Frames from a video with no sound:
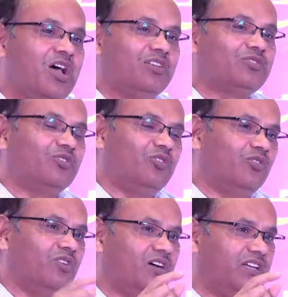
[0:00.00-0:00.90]

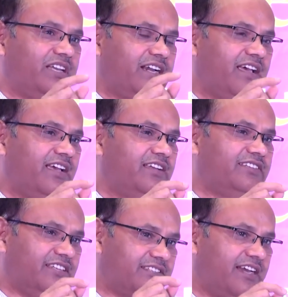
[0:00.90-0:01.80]
So IREDA has
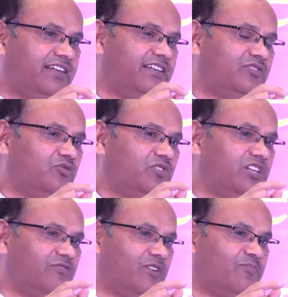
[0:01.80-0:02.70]
decided to
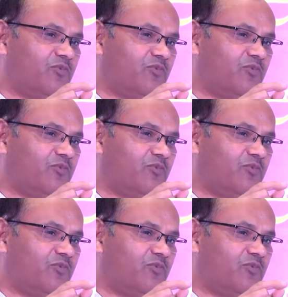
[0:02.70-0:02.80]
give a